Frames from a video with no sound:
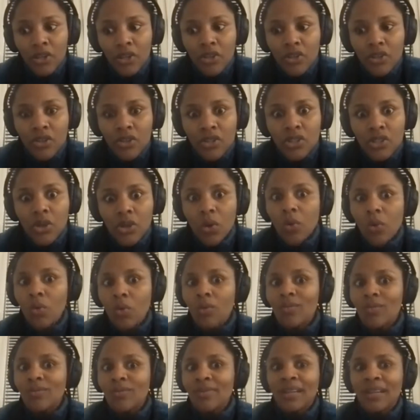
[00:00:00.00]

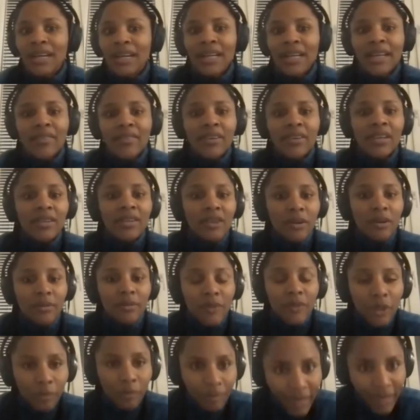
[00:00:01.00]
So even
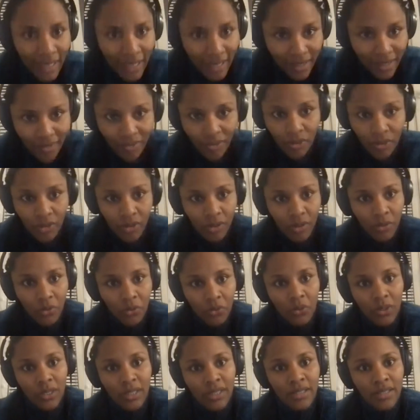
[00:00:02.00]
your behavior
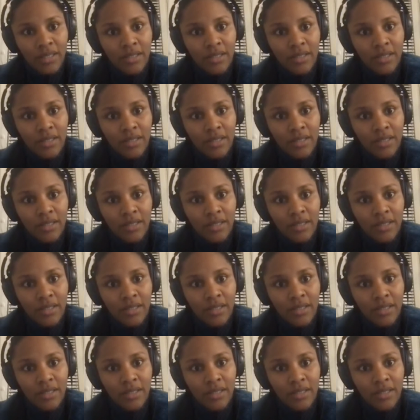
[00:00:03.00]
was